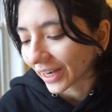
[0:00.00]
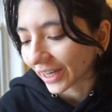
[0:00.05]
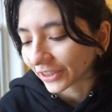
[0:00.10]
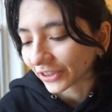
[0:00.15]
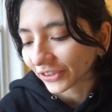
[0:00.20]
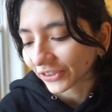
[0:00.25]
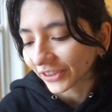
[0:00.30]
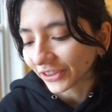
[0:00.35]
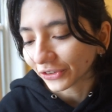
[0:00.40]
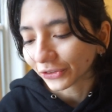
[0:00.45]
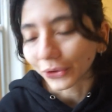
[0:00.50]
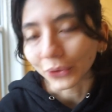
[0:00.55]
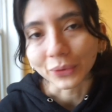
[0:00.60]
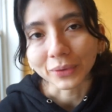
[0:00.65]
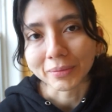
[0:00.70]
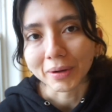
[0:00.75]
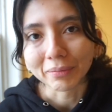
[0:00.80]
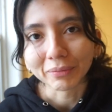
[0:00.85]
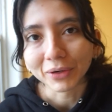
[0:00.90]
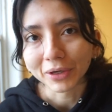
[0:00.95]
I just like don't
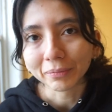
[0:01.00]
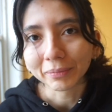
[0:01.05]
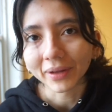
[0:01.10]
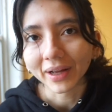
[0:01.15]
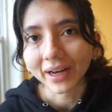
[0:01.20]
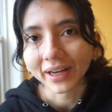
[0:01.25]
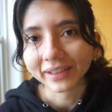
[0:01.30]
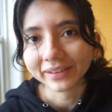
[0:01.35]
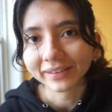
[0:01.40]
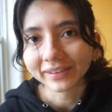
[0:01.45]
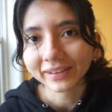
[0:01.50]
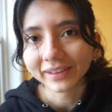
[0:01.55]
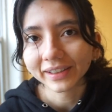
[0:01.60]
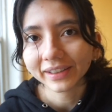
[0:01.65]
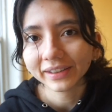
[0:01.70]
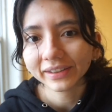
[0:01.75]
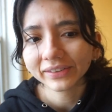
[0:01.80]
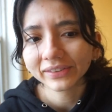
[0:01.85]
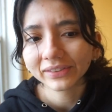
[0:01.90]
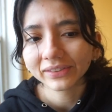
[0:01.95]
remember applying to
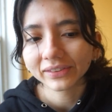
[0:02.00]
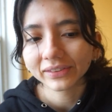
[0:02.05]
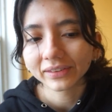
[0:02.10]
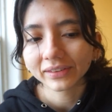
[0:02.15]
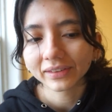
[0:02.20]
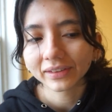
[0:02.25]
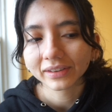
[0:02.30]
this,